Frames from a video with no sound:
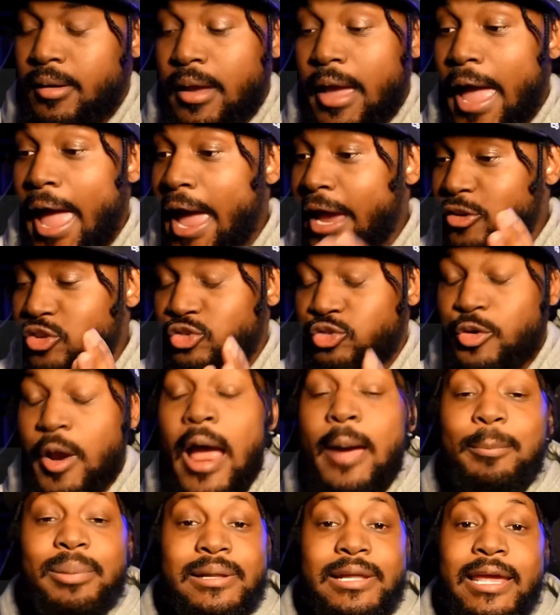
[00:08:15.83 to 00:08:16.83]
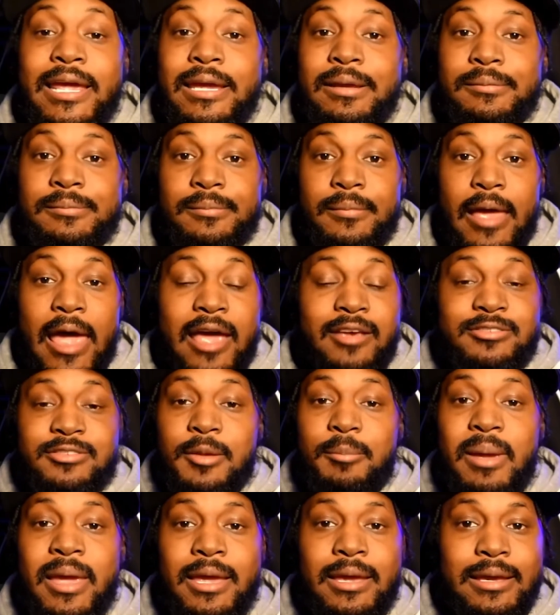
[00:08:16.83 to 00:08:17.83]
extrapolate,
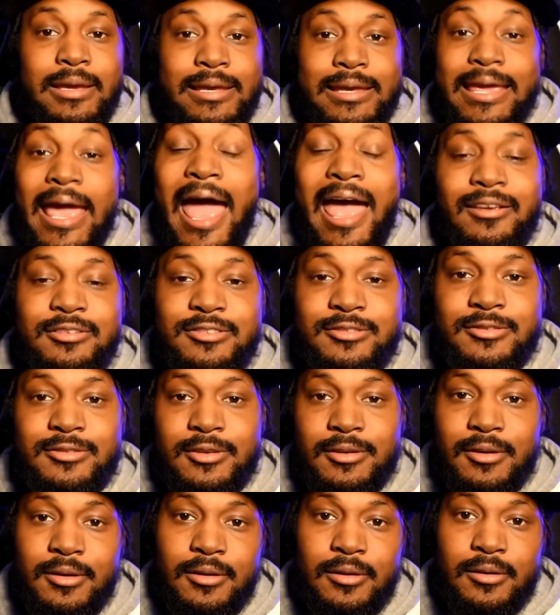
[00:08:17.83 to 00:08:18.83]
estimate, guess,